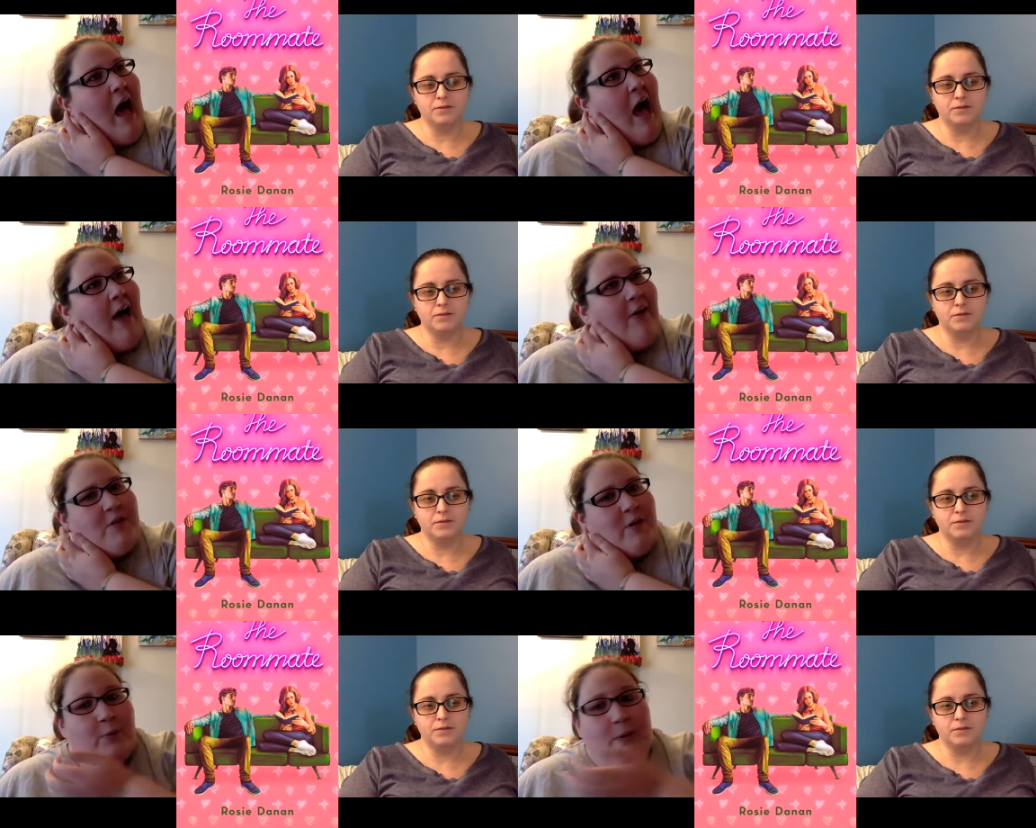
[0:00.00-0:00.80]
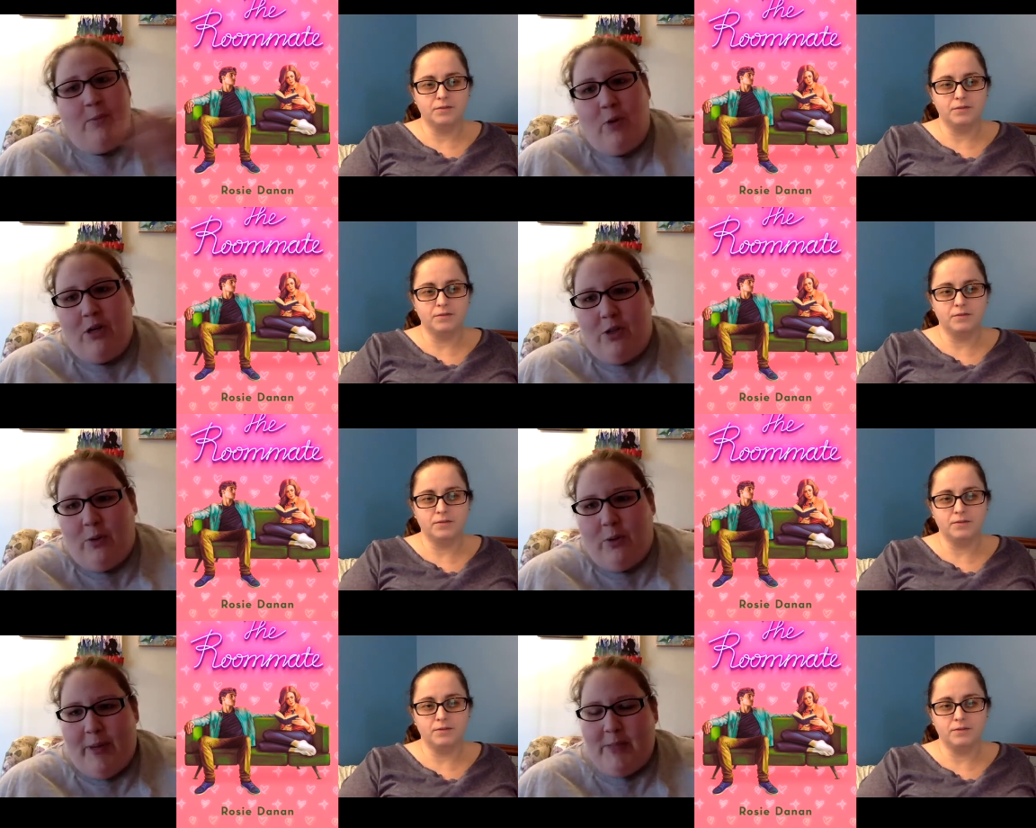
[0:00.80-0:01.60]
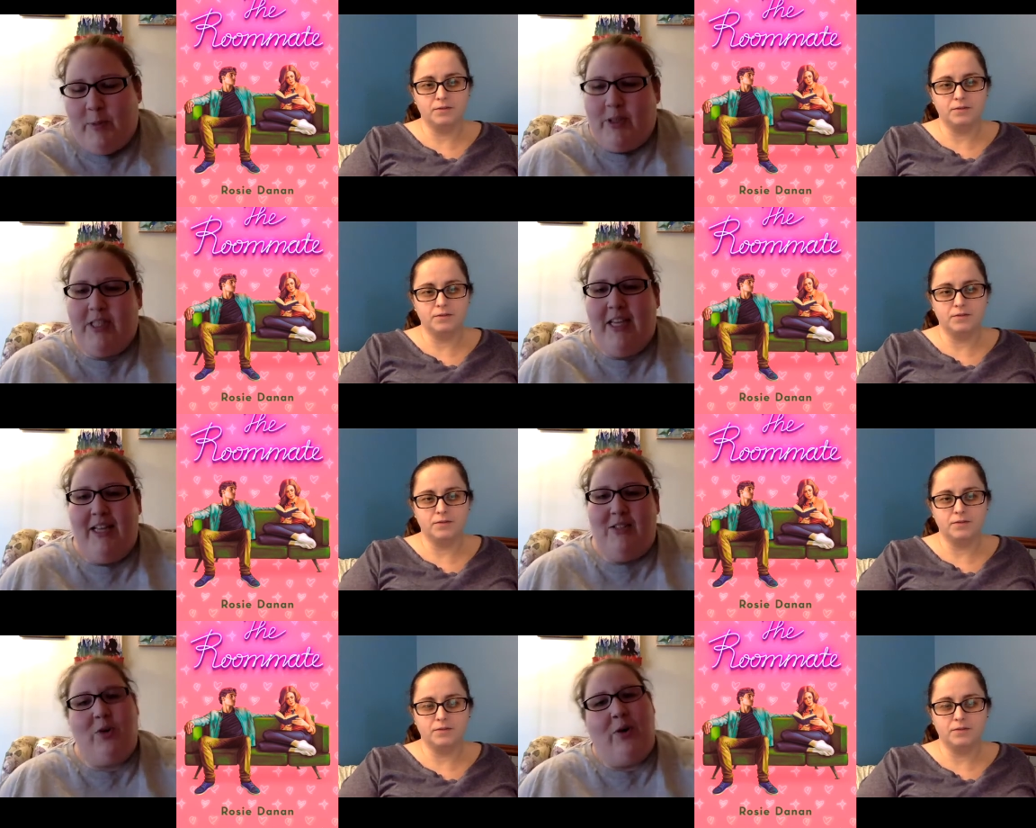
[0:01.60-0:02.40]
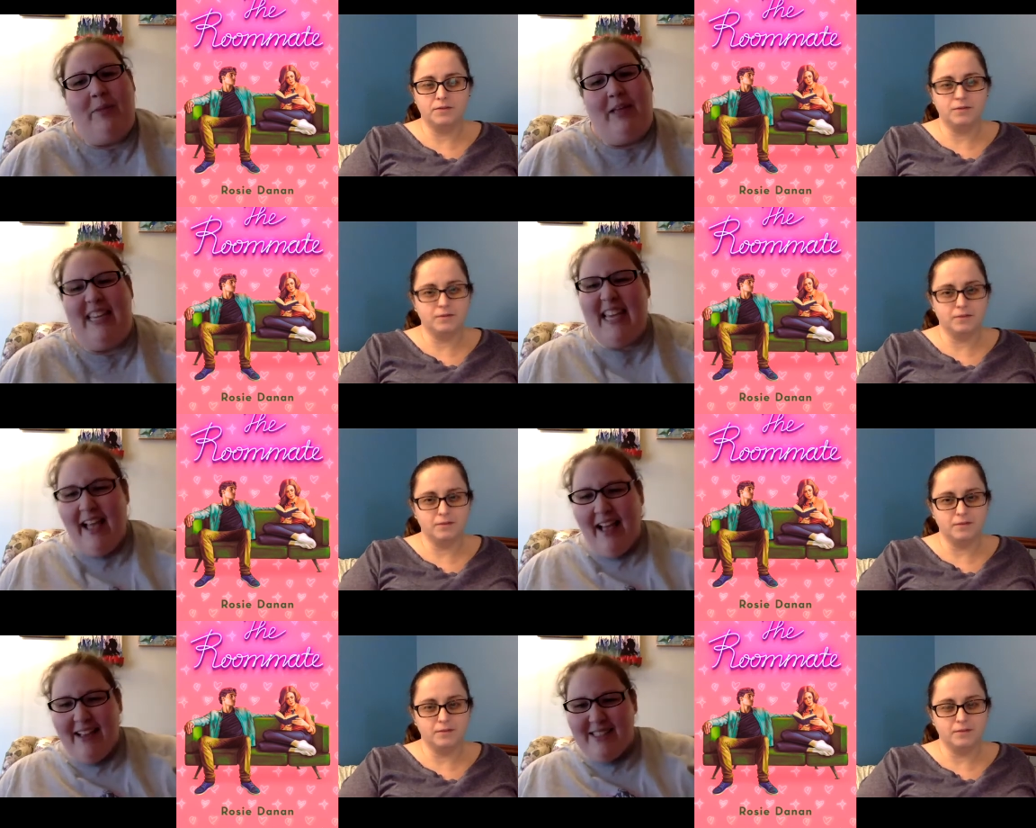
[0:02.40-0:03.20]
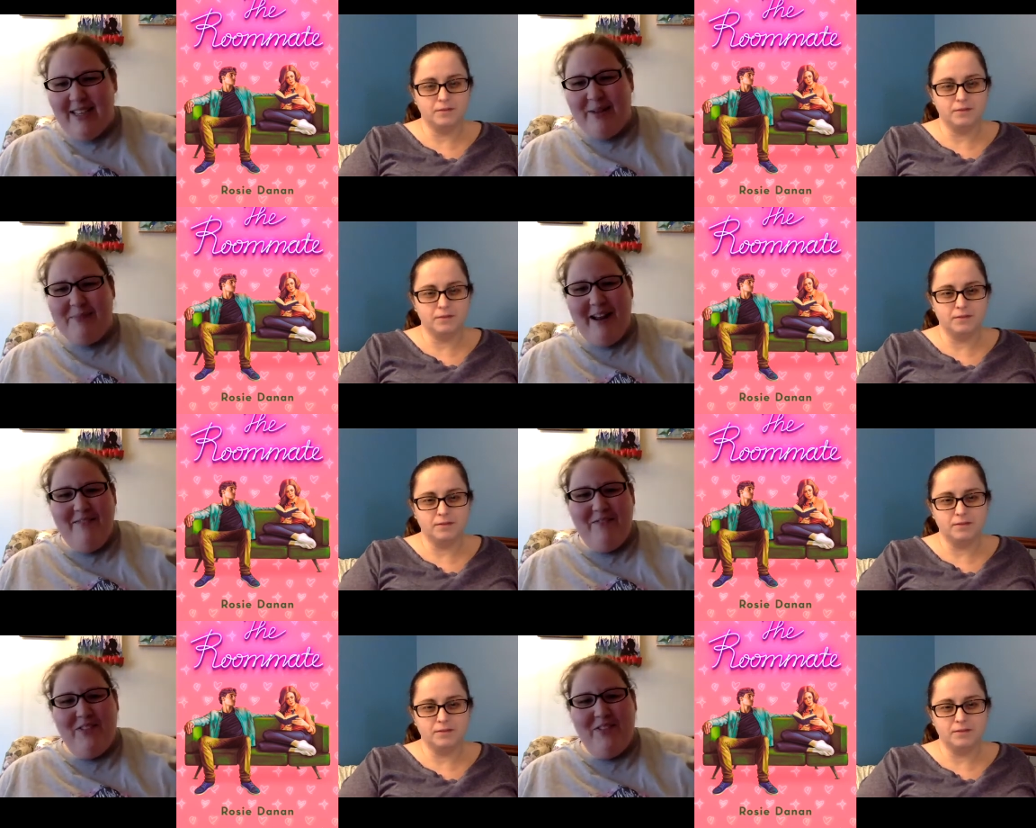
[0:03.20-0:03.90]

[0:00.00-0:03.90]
Speaker 1: I've started reading more adult romance books, and so I'm like, yes, I'm ready for the